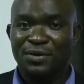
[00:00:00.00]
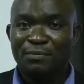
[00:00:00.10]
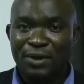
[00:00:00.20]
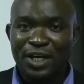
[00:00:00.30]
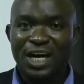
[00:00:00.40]

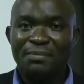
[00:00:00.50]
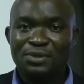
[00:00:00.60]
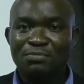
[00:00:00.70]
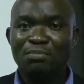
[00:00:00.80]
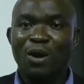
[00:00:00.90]

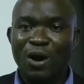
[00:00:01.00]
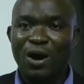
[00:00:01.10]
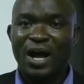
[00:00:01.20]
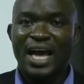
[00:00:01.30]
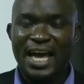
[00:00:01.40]
becomes
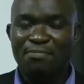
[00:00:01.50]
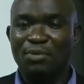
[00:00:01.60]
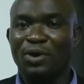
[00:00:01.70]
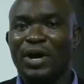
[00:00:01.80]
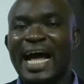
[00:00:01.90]
more and
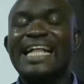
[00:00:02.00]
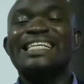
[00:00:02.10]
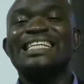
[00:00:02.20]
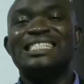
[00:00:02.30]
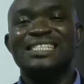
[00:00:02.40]
more, and
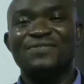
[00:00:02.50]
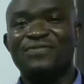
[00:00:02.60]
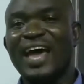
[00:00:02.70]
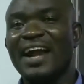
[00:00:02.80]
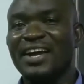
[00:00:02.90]
it is
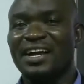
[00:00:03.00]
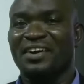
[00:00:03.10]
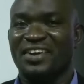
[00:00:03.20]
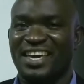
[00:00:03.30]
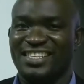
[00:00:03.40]
very
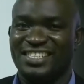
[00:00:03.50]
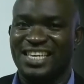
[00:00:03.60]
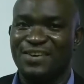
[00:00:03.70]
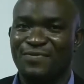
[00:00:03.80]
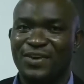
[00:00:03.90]

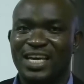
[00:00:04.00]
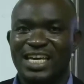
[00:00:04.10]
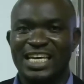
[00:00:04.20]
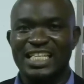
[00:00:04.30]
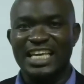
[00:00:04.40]
creative
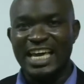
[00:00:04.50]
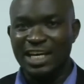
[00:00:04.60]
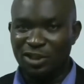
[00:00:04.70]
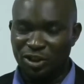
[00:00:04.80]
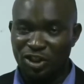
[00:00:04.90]
in
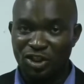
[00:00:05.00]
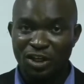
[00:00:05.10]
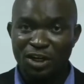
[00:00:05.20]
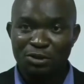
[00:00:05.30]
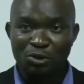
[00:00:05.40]
English
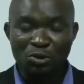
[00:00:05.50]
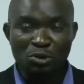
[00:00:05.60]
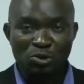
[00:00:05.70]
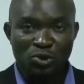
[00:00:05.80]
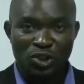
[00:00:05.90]
to
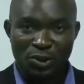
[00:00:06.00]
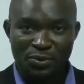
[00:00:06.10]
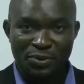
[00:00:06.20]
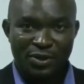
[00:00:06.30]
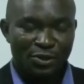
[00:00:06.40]
do so.
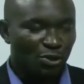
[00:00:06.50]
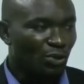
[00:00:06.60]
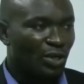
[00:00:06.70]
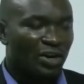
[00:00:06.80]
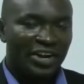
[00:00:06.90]

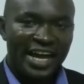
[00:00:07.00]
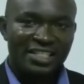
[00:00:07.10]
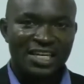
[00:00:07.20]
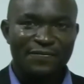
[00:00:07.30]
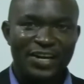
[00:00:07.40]
So
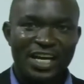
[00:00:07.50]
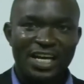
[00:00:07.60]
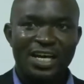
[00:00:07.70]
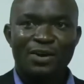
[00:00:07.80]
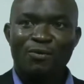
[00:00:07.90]

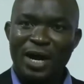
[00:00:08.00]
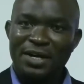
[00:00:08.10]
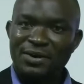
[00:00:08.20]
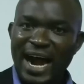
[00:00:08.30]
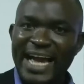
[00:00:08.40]
creatively,
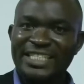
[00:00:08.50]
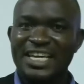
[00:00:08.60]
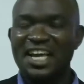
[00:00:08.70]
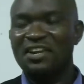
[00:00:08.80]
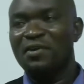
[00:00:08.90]
when
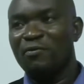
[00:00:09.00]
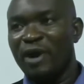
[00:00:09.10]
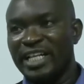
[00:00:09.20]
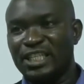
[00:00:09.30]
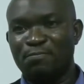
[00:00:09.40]
writing,
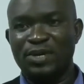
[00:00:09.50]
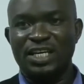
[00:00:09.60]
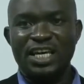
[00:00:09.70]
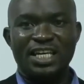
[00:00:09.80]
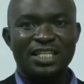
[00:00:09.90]
when
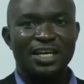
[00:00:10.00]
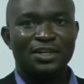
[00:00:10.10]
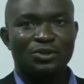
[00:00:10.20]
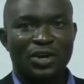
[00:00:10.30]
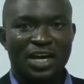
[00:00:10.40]
speaking,
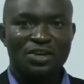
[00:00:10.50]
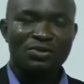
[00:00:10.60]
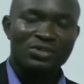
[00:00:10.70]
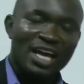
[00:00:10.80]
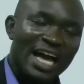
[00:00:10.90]
you can
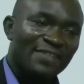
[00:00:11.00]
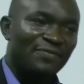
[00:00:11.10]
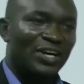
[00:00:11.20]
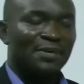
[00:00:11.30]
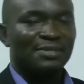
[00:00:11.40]
use
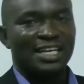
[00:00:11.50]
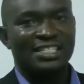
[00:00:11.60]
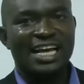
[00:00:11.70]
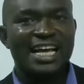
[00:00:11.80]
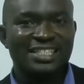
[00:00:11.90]
adverbs as
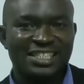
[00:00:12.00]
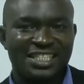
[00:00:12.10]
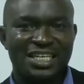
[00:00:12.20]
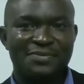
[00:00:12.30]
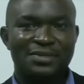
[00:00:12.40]

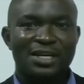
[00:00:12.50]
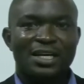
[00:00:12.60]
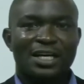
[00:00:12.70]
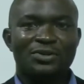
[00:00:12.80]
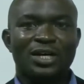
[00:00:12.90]
adjectives,
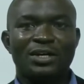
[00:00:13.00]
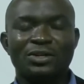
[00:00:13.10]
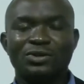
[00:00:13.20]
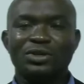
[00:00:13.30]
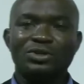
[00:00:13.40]
and you can
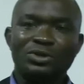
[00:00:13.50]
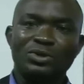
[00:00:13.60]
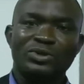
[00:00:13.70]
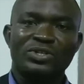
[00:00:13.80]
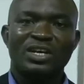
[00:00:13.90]
also
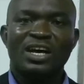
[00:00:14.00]
use